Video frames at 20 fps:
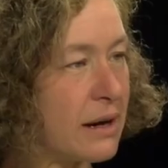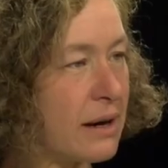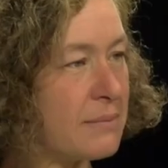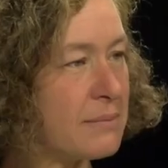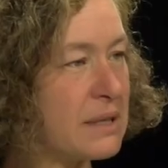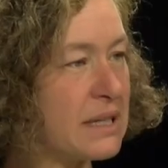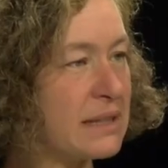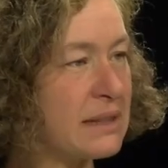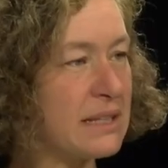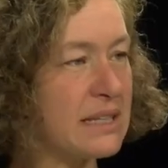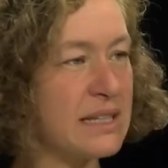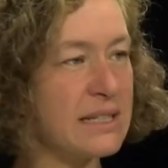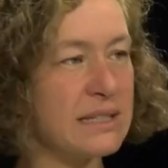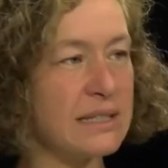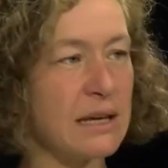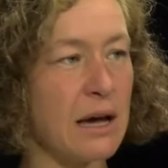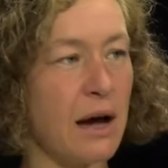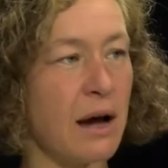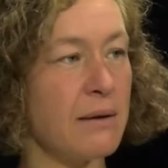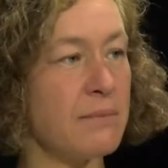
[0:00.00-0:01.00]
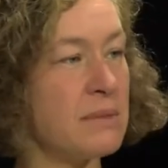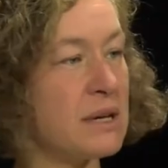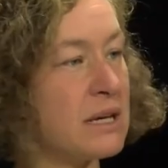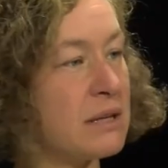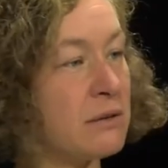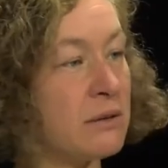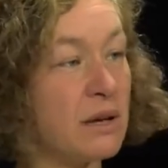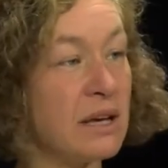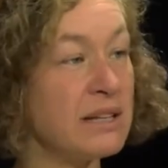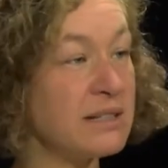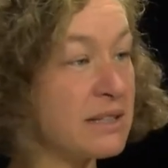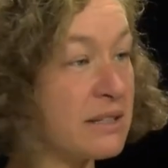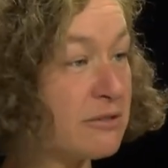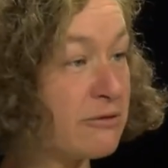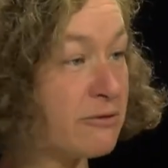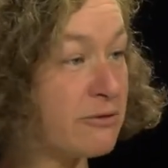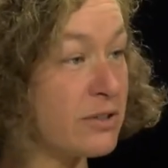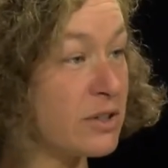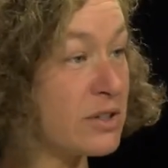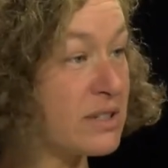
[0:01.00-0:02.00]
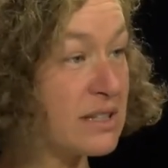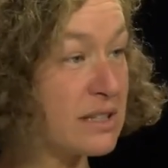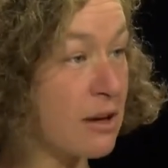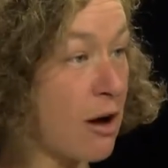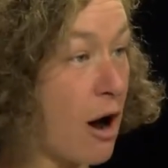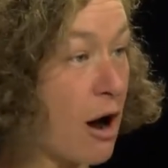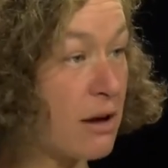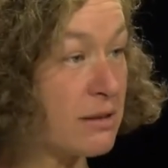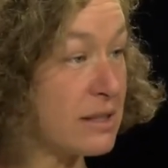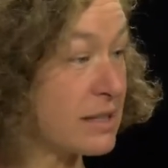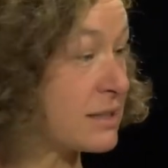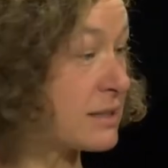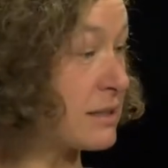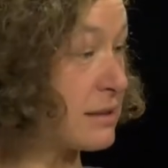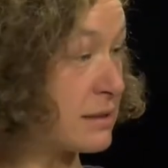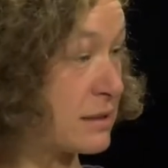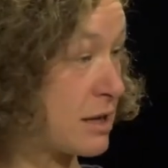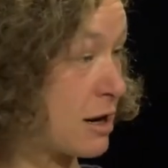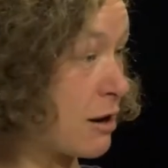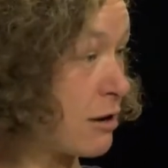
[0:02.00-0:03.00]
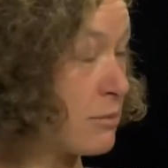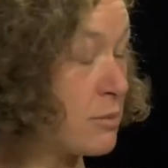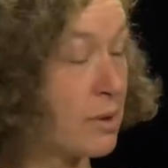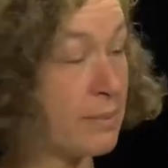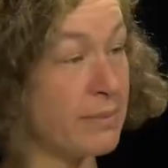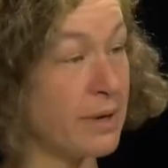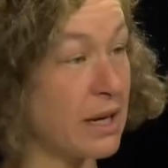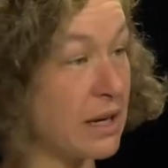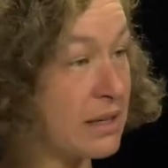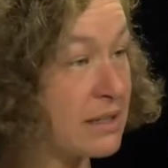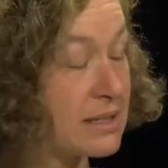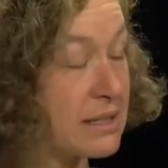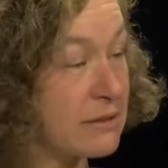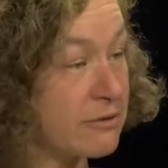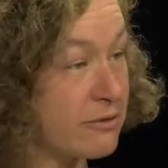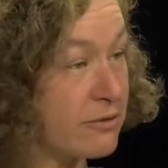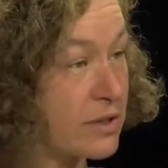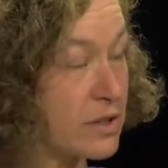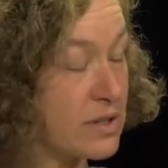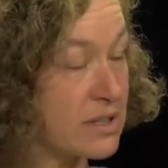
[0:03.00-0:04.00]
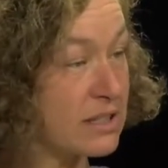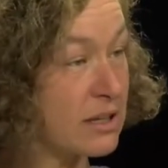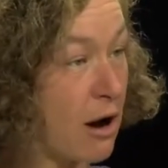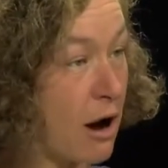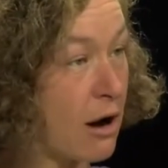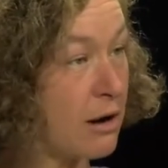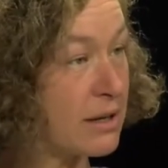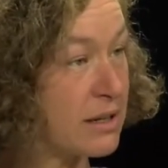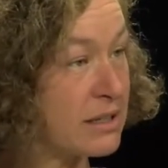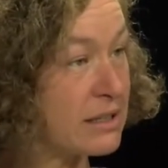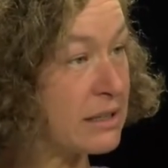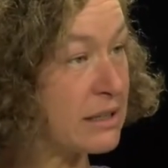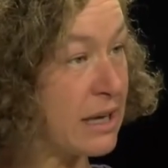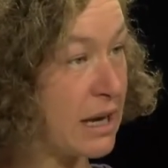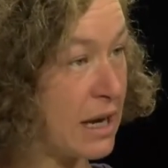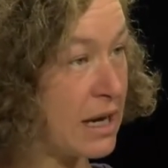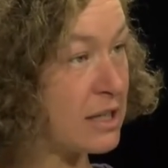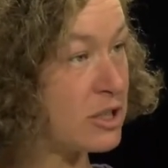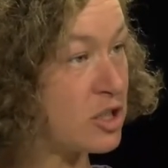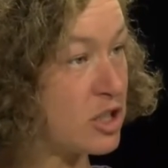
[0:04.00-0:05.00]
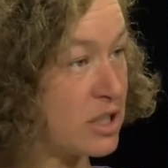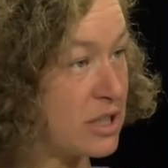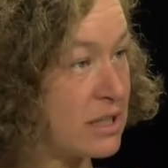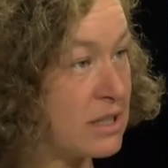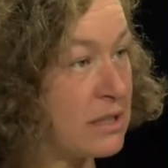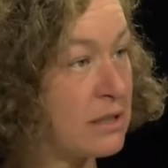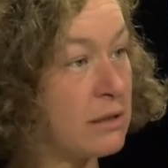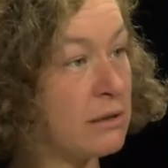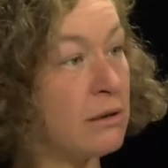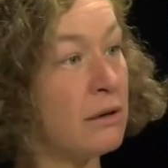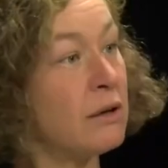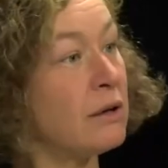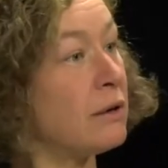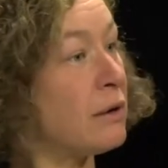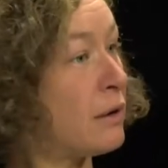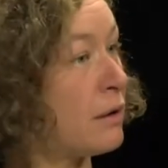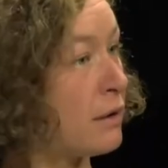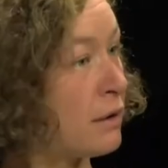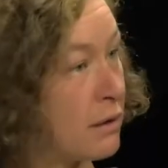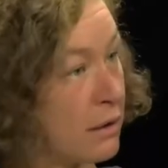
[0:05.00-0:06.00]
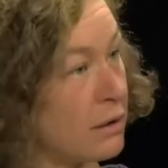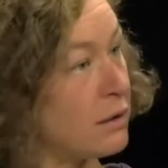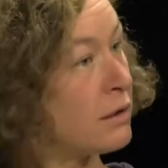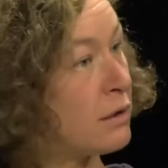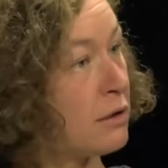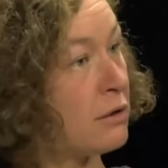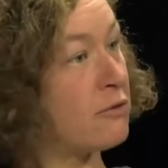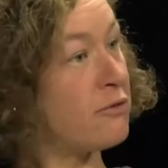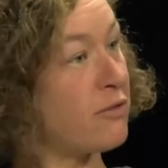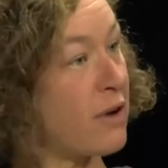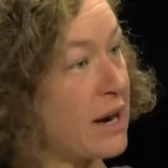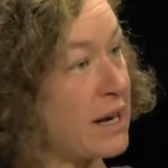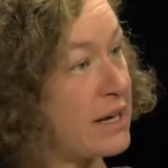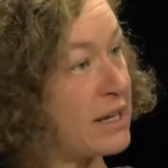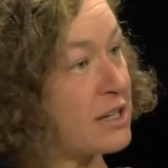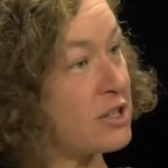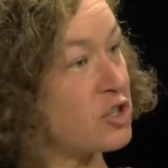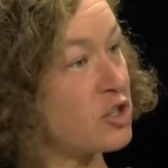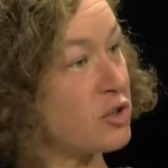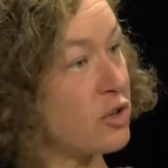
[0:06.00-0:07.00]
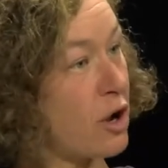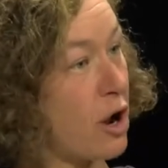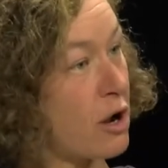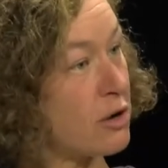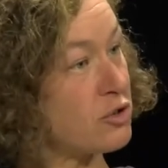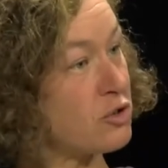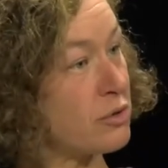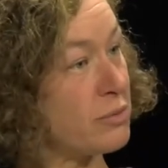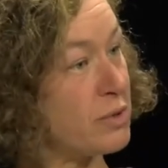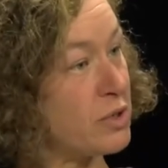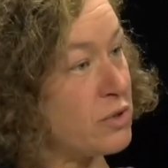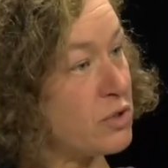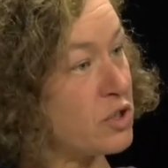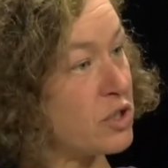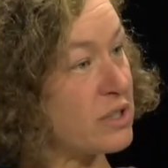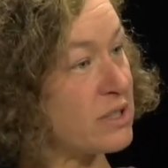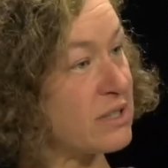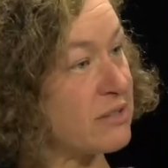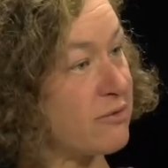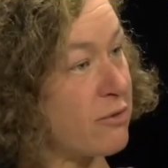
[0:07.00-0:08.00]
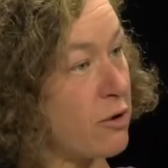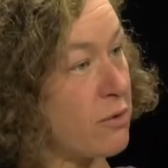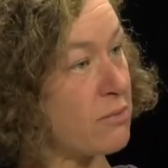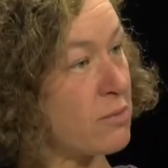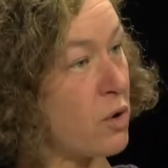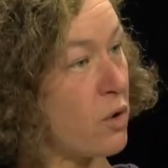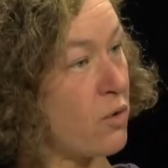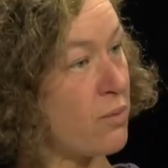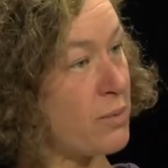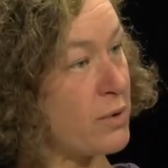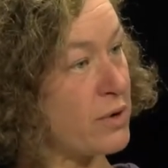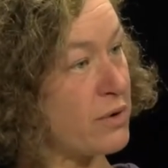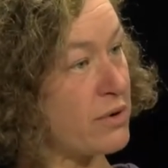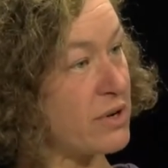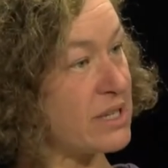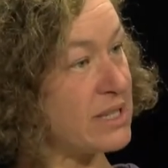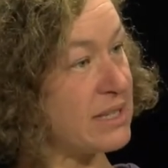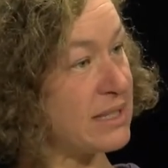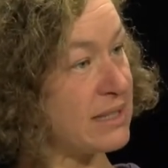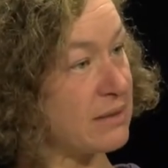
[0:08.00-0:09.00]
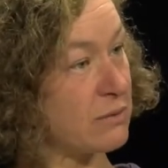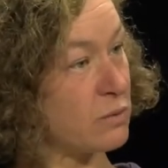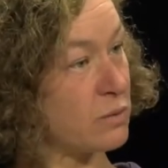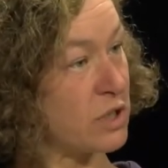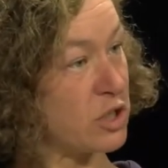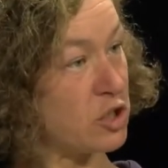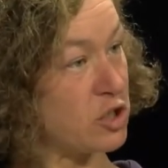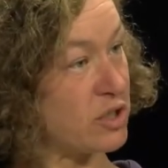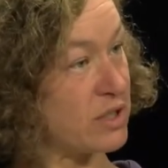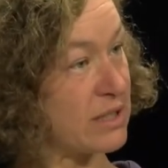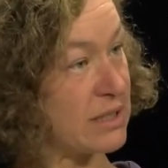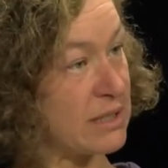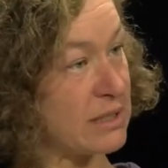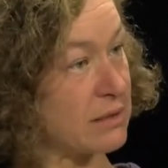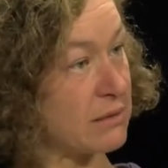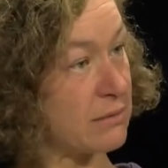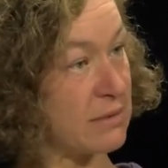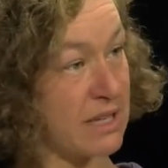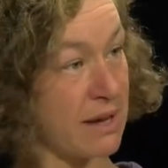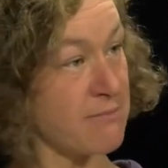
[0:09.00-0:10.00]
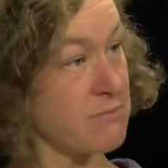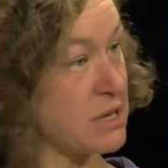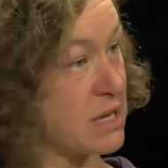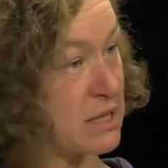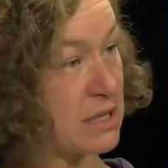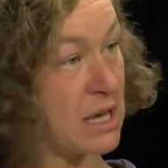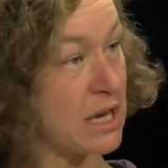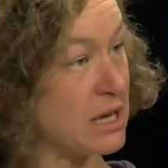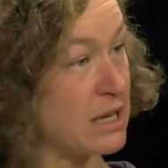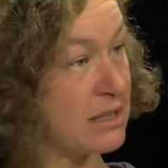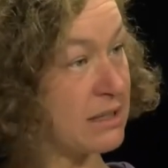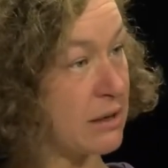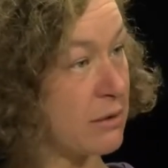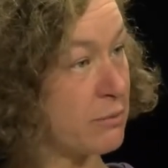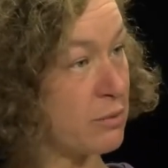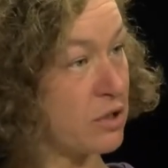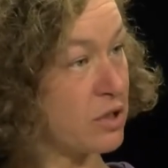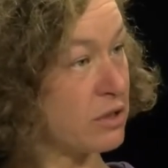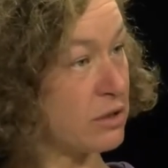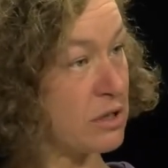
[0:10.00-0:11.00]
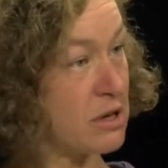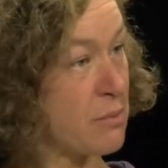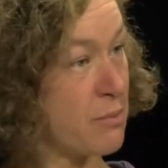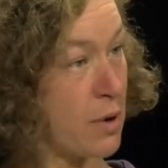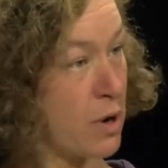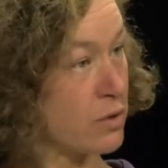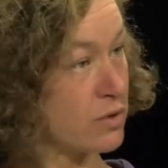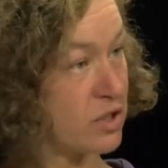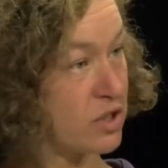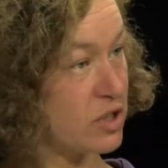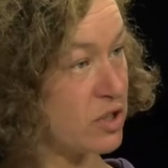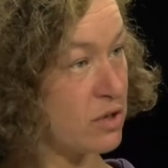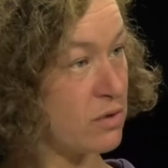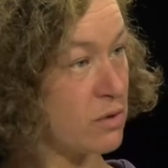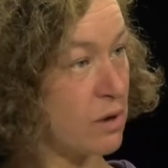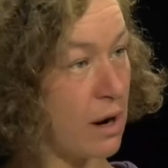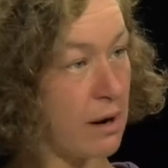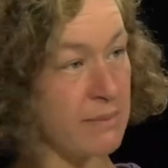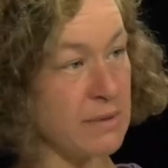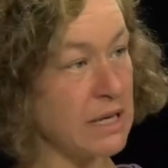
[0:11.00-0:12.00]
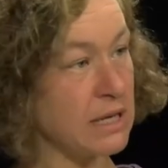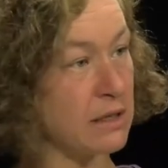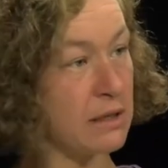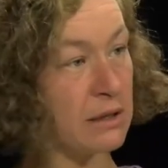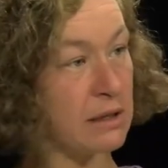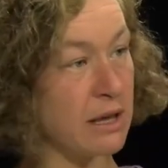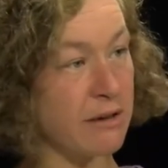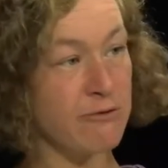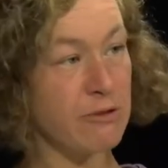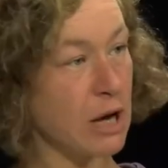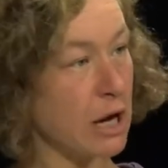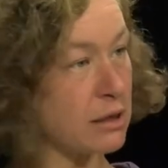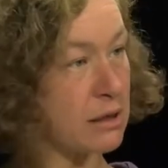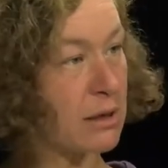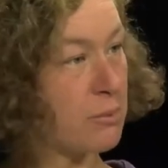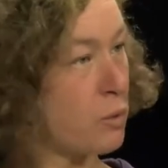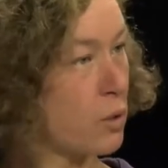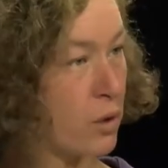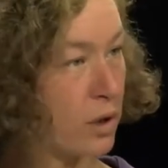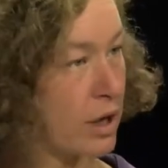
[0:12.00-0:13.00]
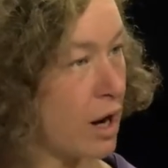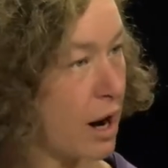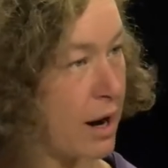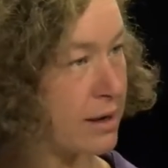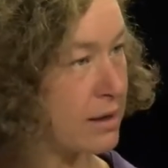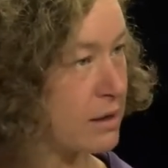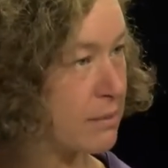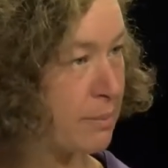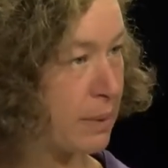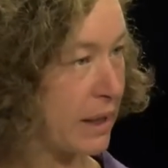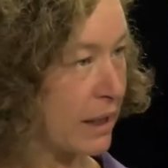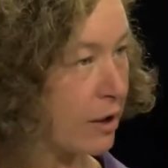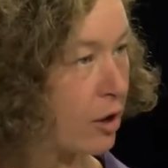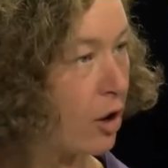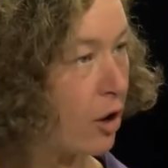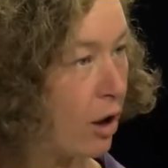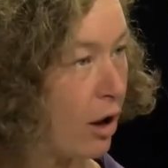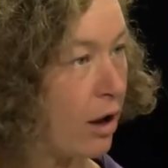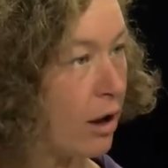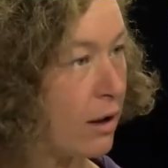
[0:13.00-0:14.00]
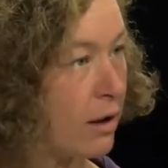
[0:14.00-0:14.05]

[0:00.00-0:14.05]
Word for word: I mean, these, I mean, isn't Phil Scott, this is terrible, but isn't Phil Scott engaged in financial contributions from opioids, which is something that he's completely opposed to? I mean, they've got the poor guy in a pickle.